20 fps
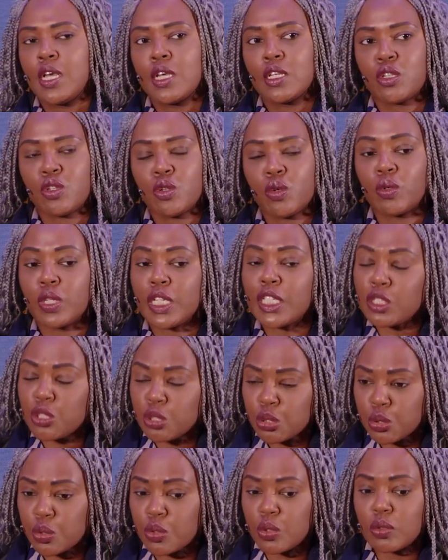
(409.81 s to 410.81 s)
So it's
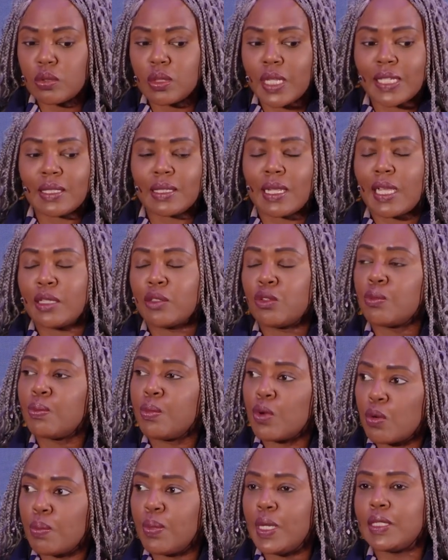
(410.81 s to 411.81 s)
true that at the
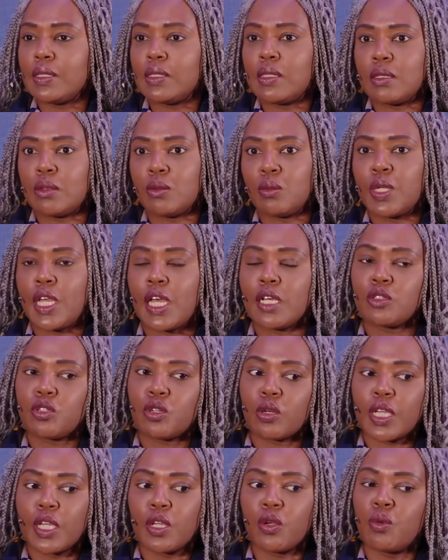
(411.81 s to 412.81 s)
moment we are
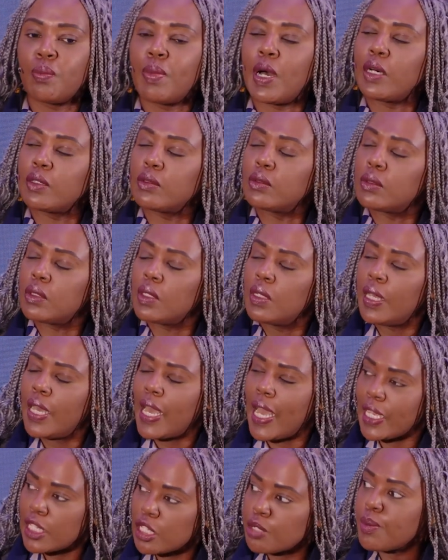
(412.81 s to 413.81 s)
talking about
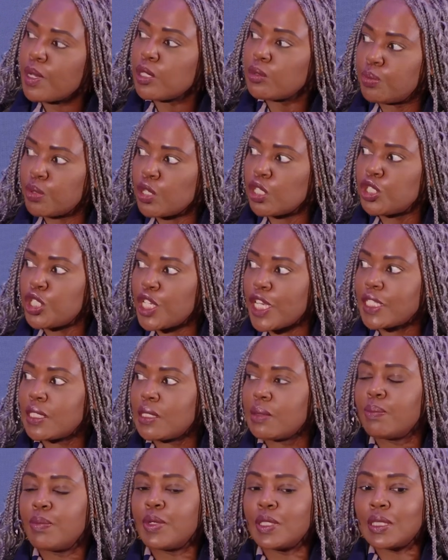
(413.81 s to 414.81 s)
export
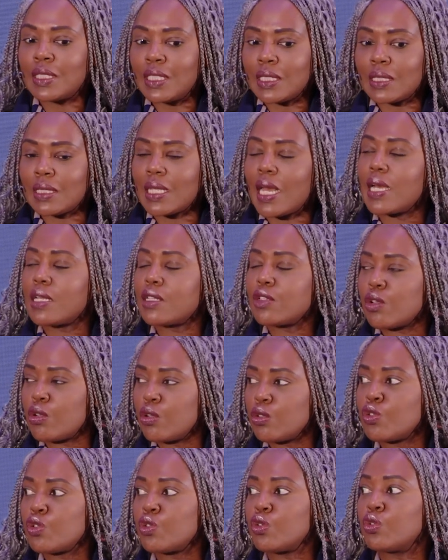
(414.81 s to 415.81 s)
projects, but this has
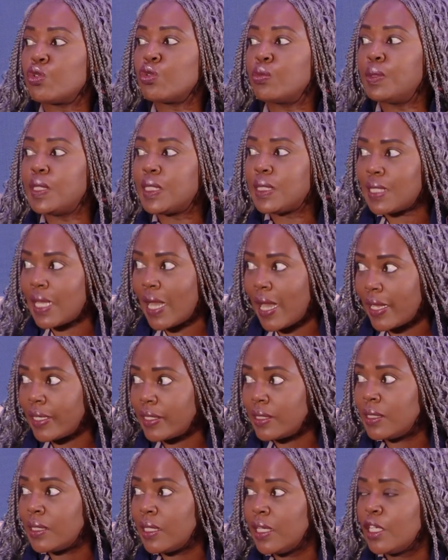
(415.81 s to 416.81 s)
also to be
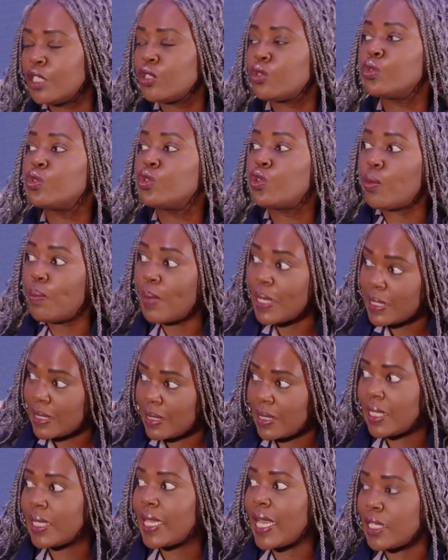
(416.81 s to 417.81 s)
tied to
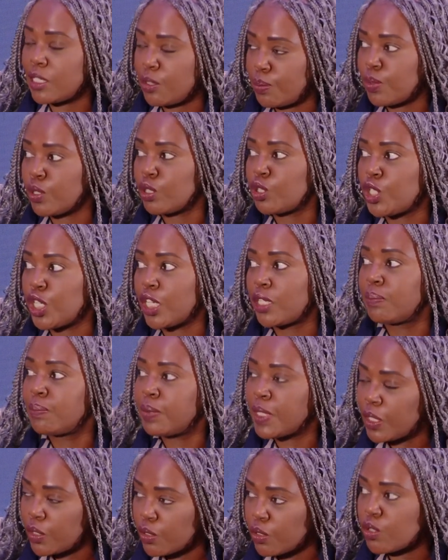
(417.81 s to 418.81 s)
domestic gas projects
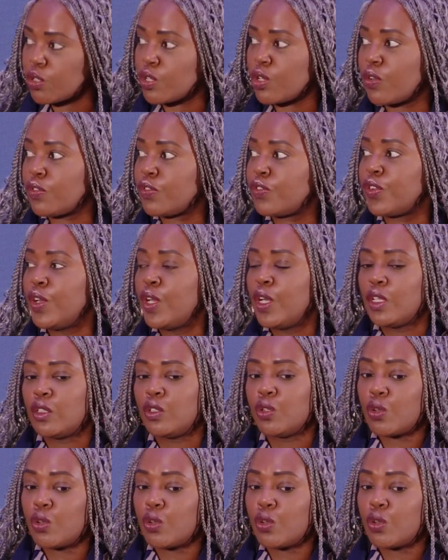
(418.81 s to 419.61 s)
because of the